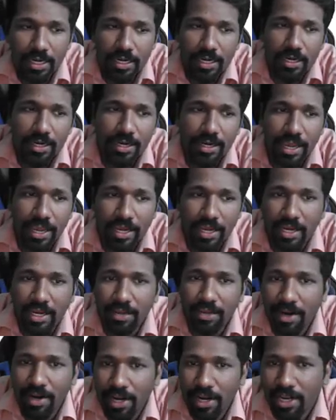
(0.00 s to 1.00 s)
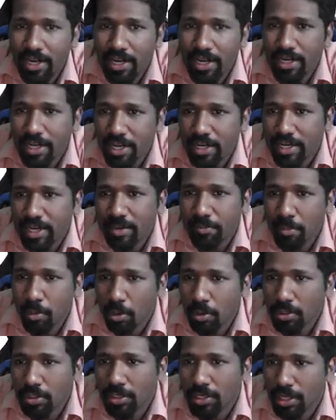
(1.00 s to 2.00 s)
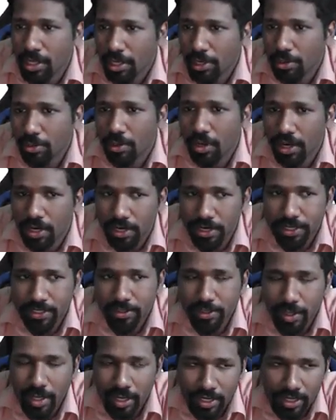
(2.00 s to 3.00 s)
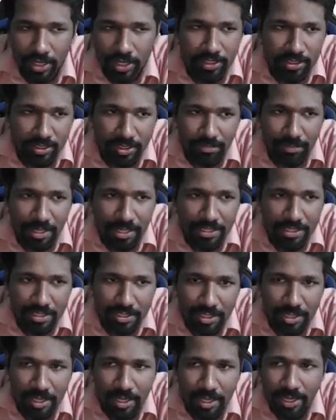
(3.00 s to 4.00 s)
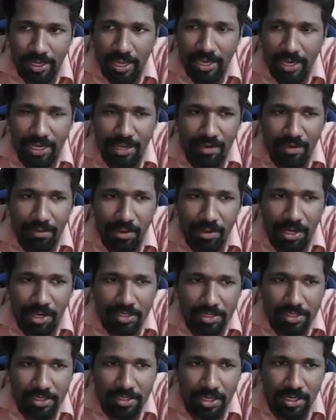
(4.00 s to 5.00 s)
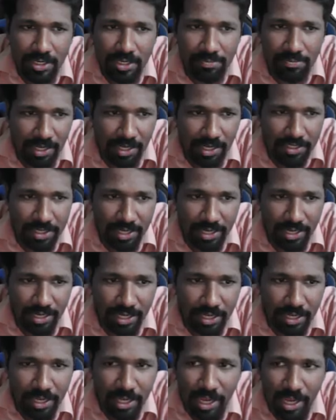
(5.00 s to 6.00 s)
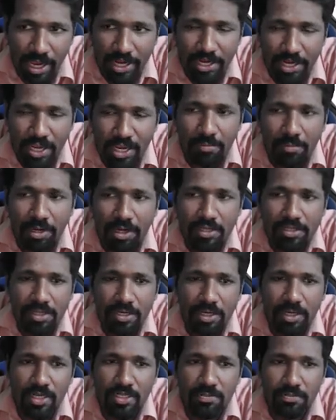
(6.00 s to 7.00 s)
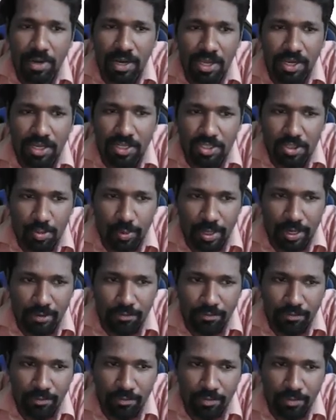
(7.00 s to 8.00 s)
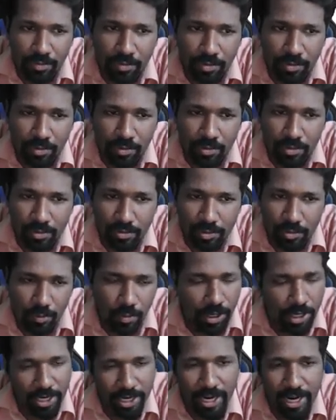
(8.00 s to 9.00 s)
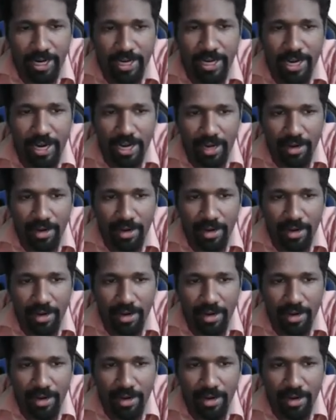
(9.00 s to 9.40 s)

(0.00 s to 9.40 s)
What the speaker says: 91 and 88 are both near to 100, so 100 is the base. 91 minus 100 is minus 9, 88 minus 100 is minus 12. So what did I tell?